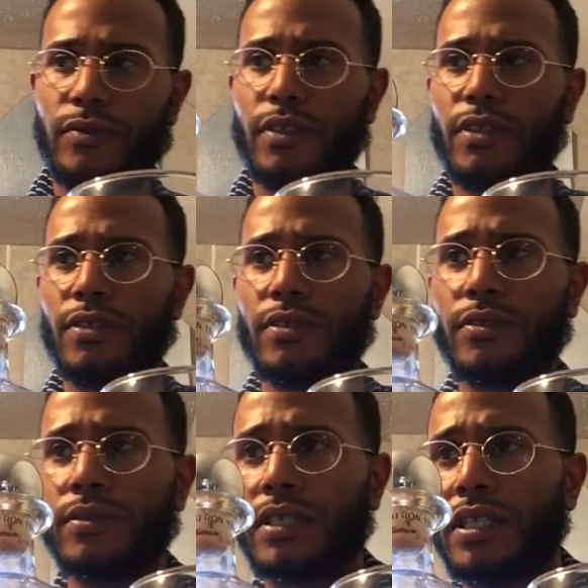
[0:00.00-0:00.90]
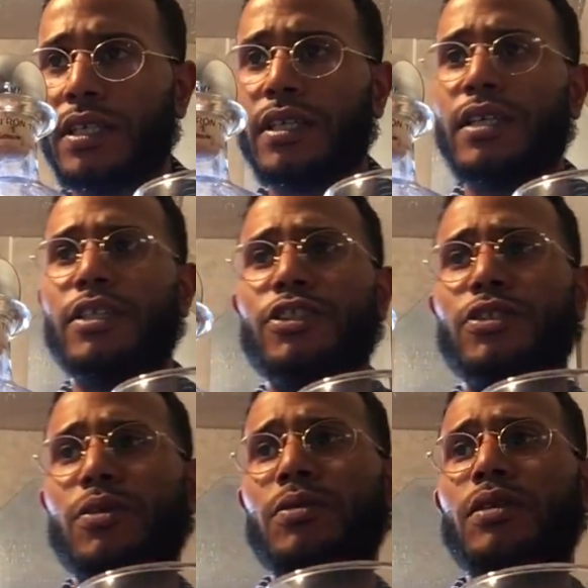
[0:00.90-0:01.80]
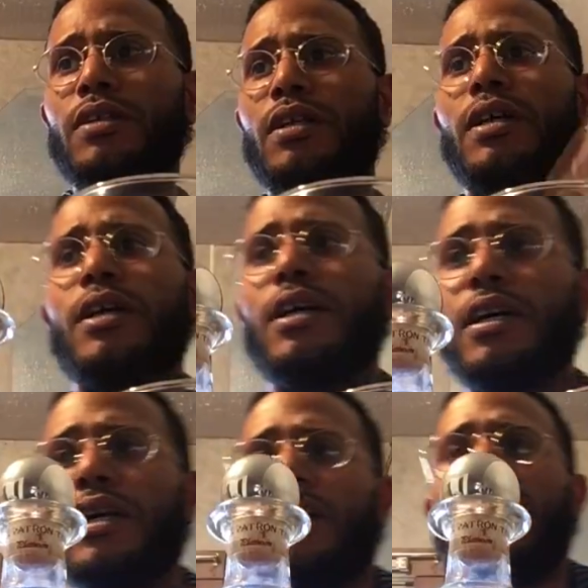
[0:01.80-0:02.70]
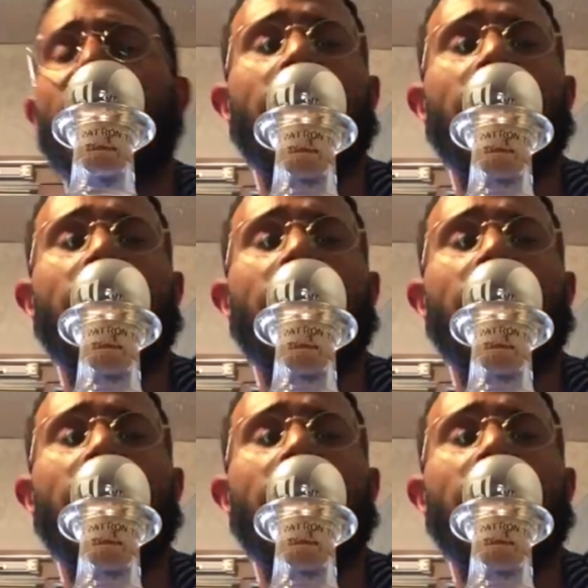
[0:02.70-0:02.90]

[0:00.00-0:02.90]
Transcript: You know? So, I